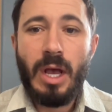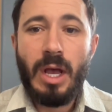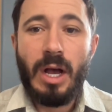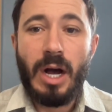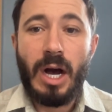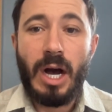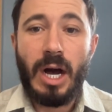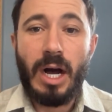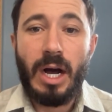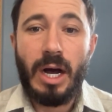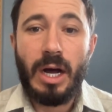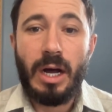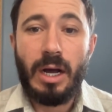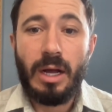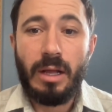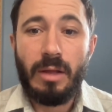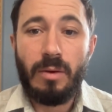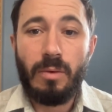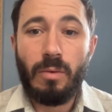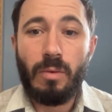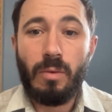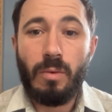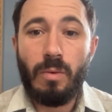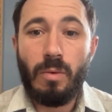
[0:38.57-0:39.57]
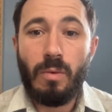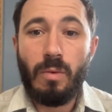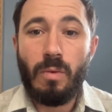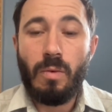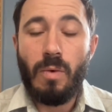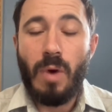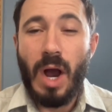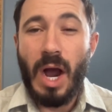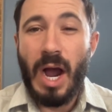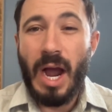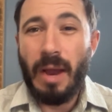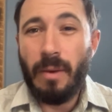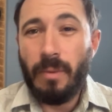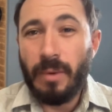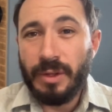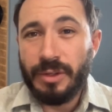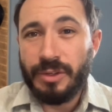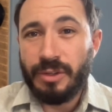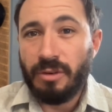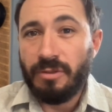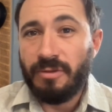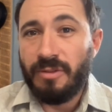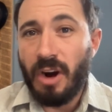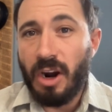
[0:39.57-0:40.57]
Uh, I went
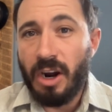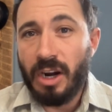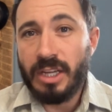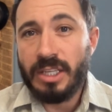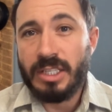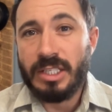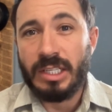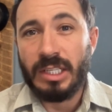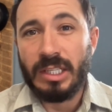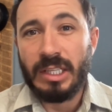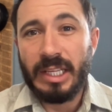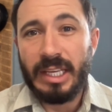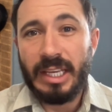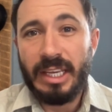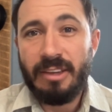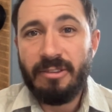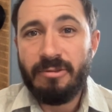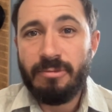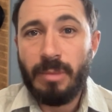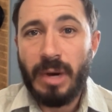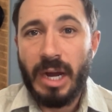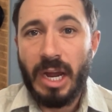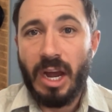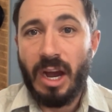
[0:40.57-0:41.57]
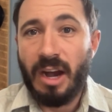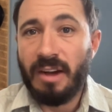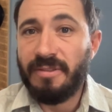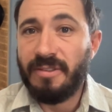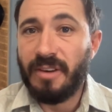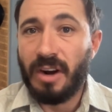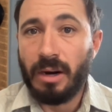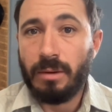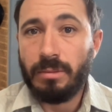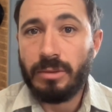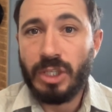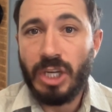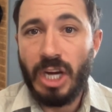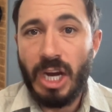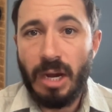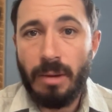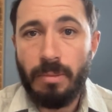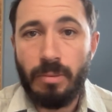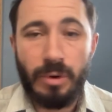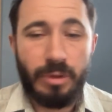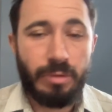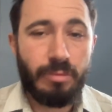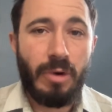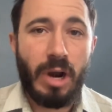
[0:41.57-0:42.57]
so far as to leave my off farm
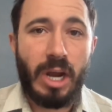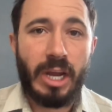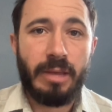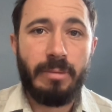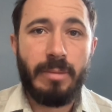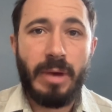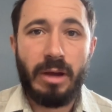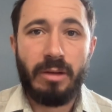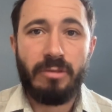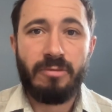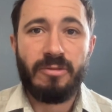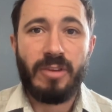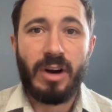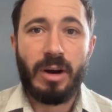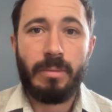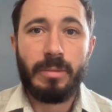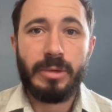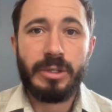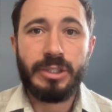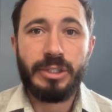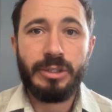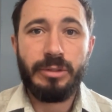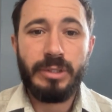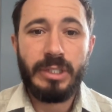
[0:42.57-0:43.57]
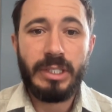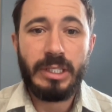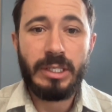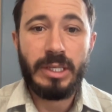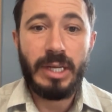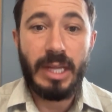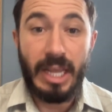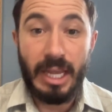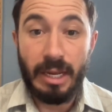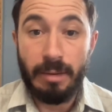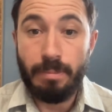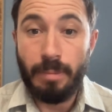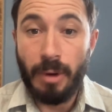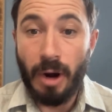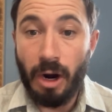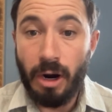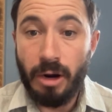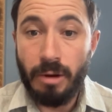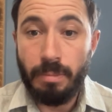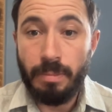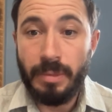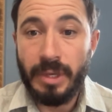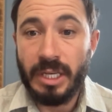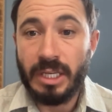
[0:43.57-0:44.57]
job with Rocky Mountain Farmers Union, in
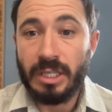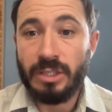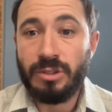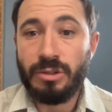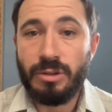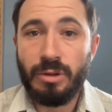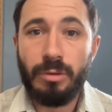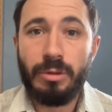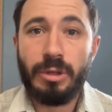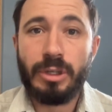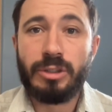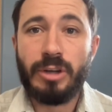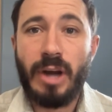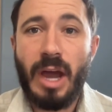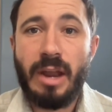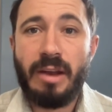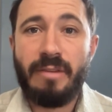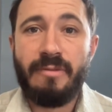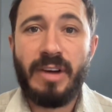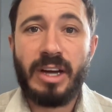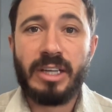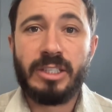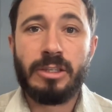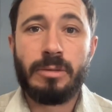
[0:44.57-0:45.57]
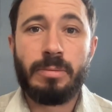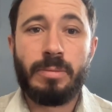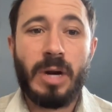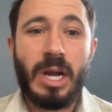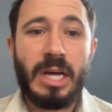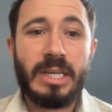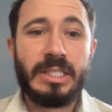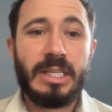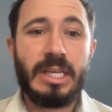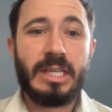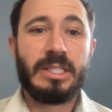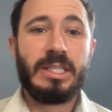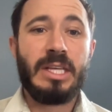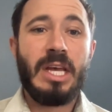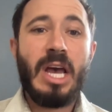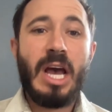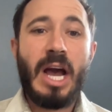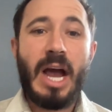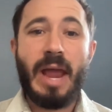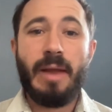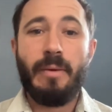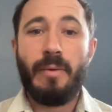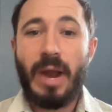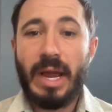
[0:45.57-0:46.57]
part because through the drought advisor process,
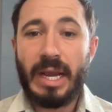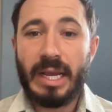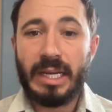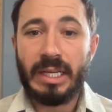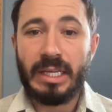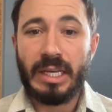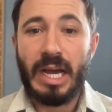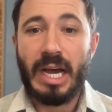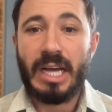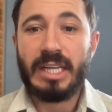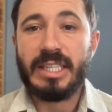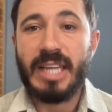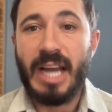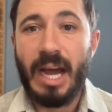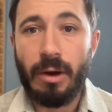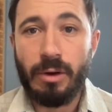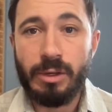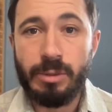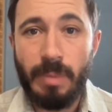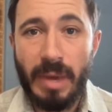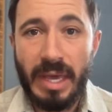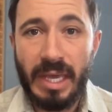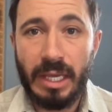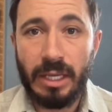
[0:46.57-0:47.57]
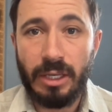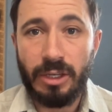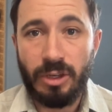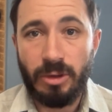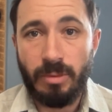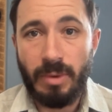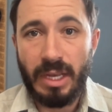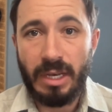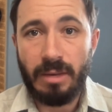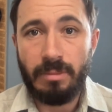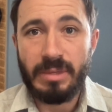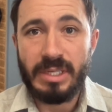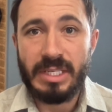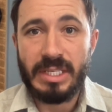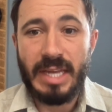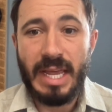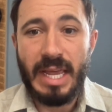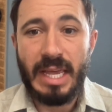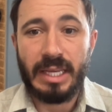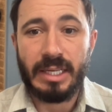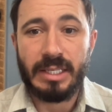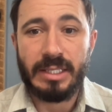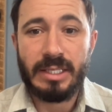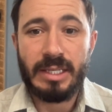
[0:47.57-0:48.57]
I recognized I was making too many
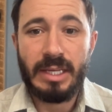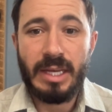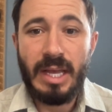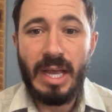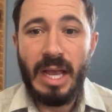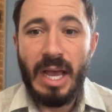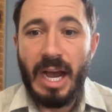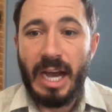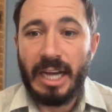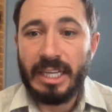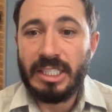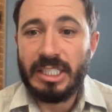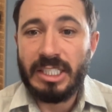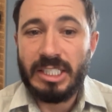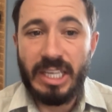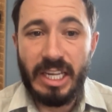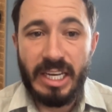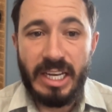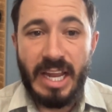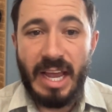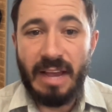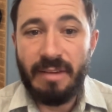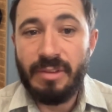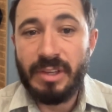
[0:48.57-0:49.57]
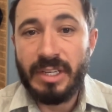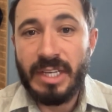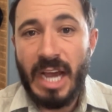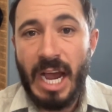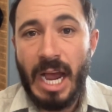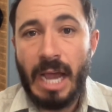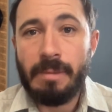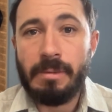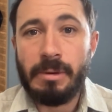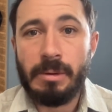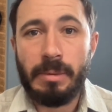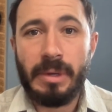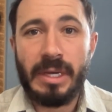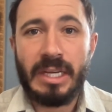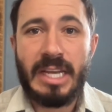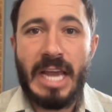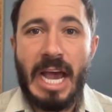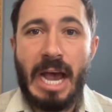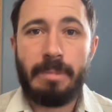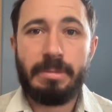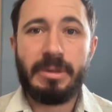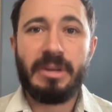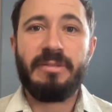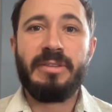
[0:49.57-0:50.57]
mistakes. I just didn't have the time to be
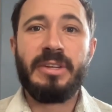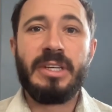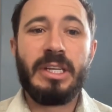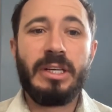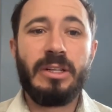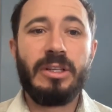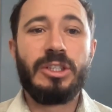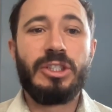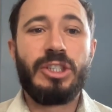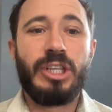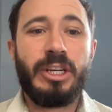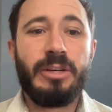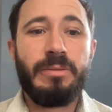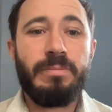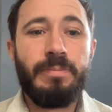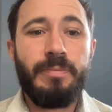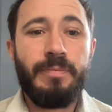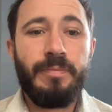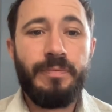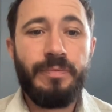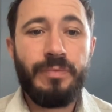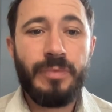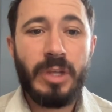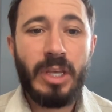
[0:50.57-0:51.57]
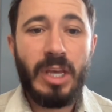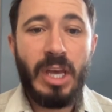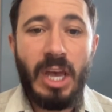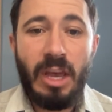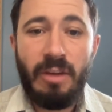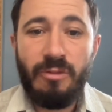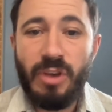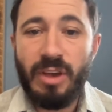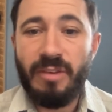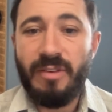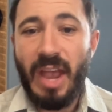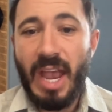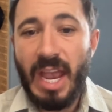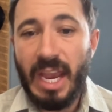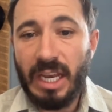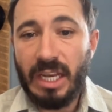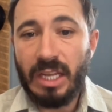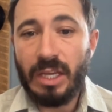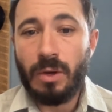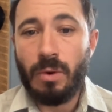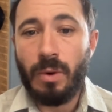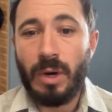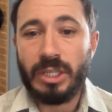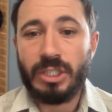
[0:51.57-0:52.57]
adaptive and diligent. If you have any
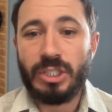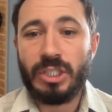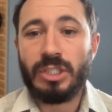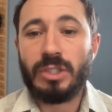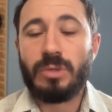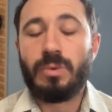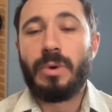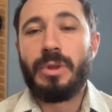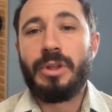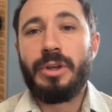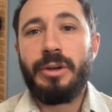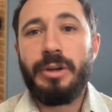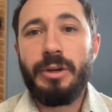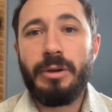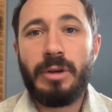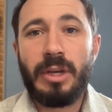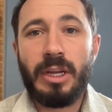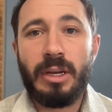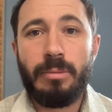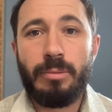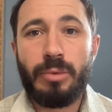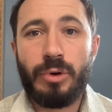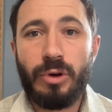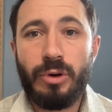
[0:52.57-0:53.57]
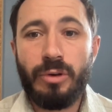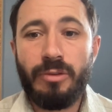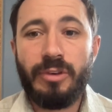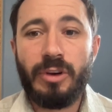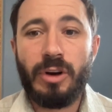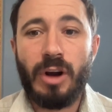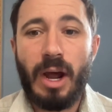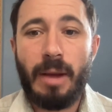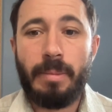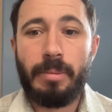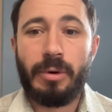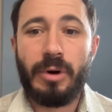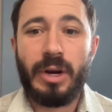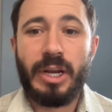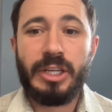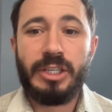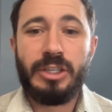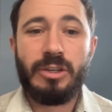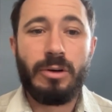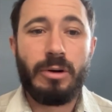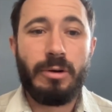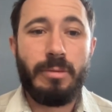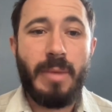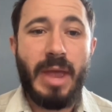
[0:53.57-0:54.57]
questions whether you can improve your
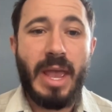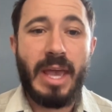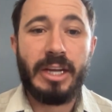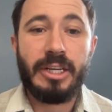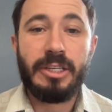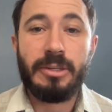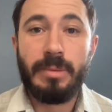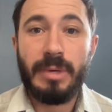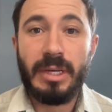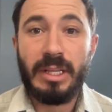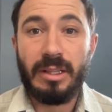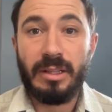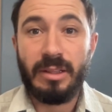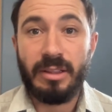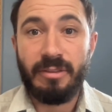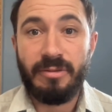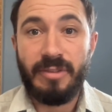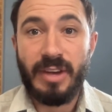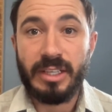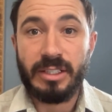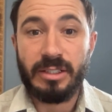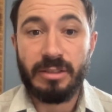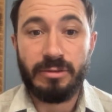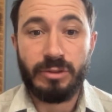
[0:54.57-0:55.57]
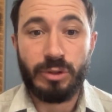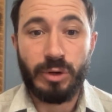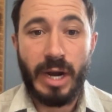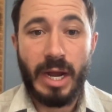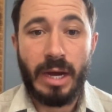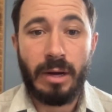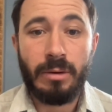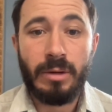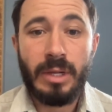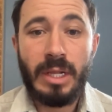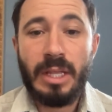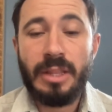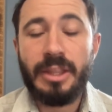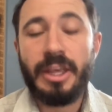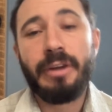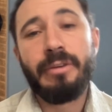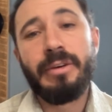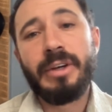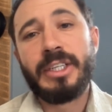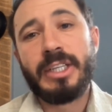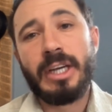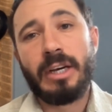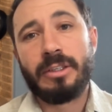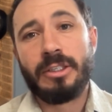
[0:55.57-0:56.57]
operation or management in the face of drought, then
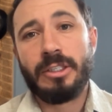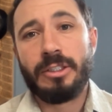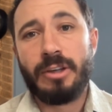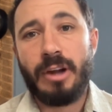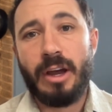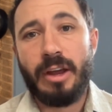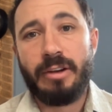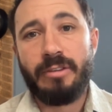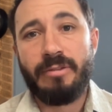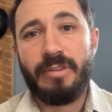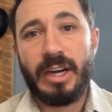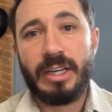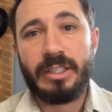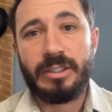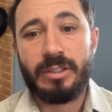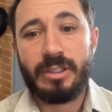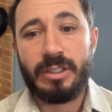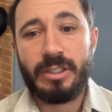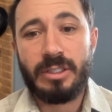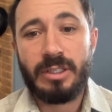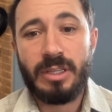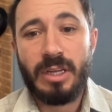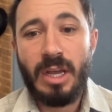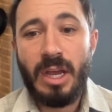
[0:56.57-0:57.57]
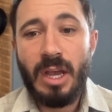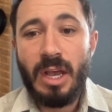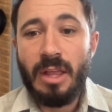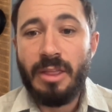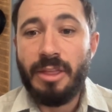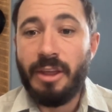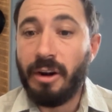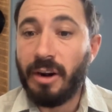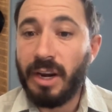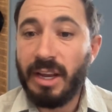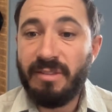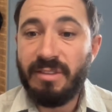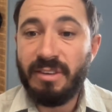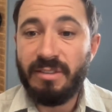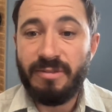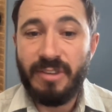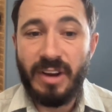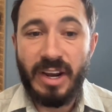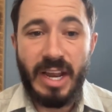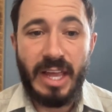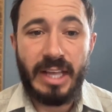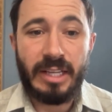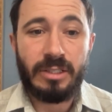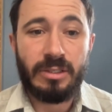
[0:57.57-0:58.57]
reach out to Drought Advisors. There are even
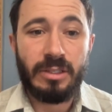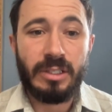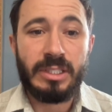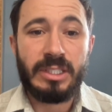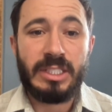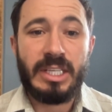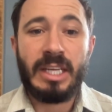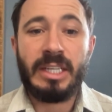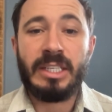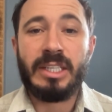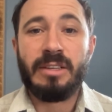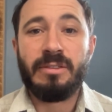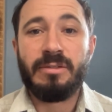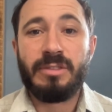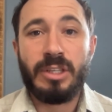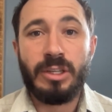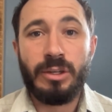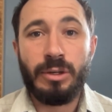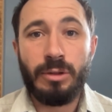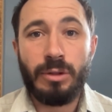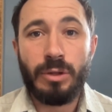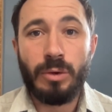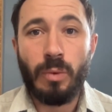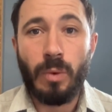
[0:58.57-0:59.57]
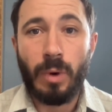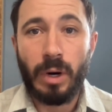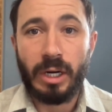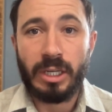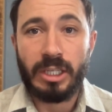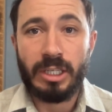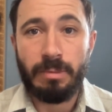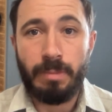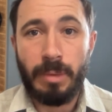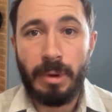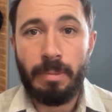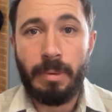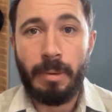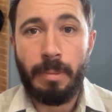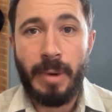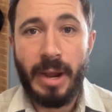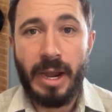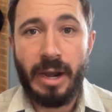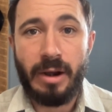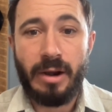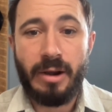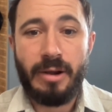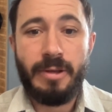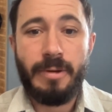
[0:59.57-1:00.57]
financial incentives to do the work to be
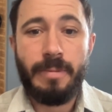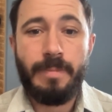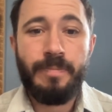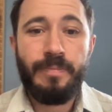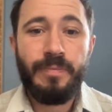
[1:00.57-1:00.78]
prepared.